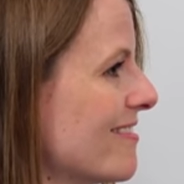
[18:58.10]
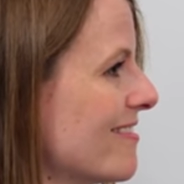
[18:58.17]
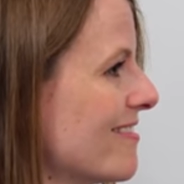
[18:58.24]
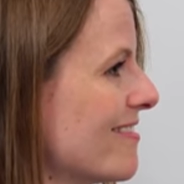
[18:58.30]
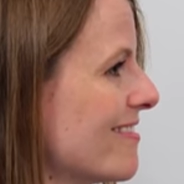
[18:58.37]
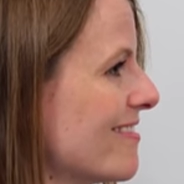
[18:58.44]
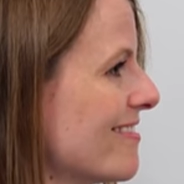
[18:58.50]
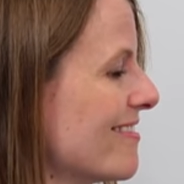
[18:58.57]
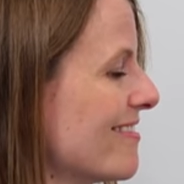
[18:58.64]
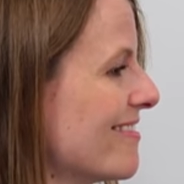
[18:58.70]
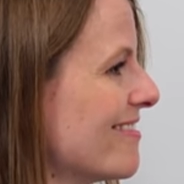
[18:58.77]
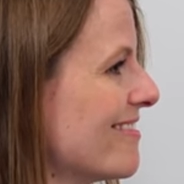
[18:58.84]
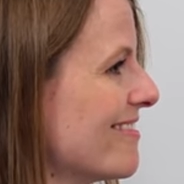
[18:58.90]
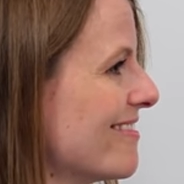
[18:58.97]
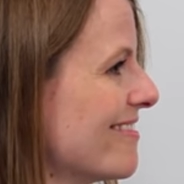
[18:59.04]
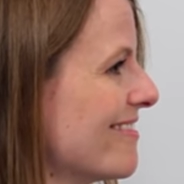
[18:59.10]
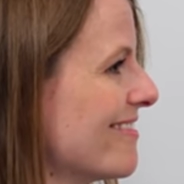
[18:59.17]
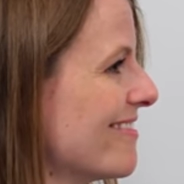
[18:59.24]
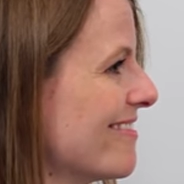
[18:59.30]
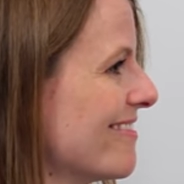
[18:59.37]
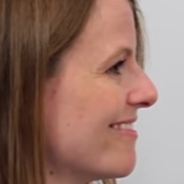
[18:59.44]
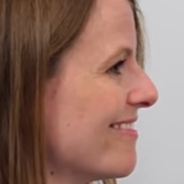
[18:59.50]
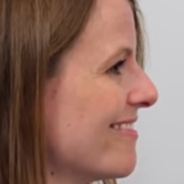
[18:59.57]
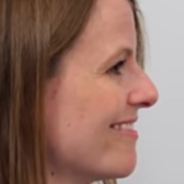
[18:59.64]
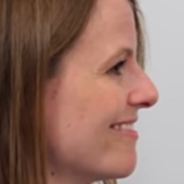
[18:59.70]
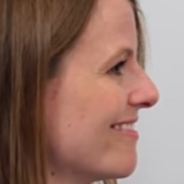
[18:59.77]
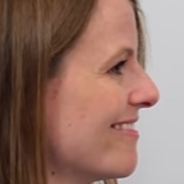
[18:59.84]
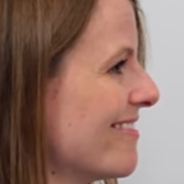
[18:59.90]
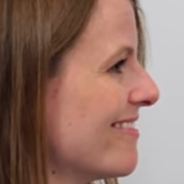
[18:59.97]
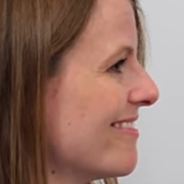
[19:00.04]

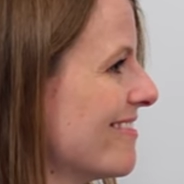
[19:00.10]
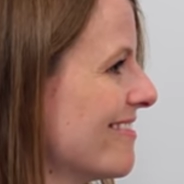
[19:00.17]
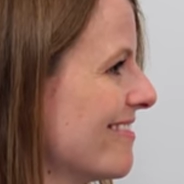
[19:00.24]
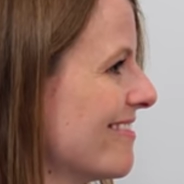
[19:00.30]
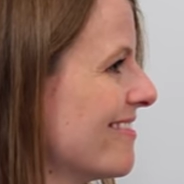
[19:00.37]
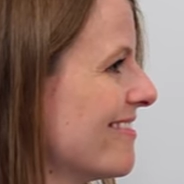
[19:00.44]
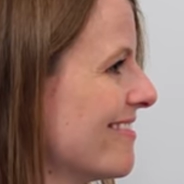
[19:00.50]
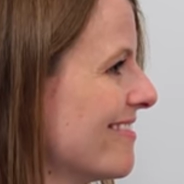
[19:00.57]
The person shown says nothing.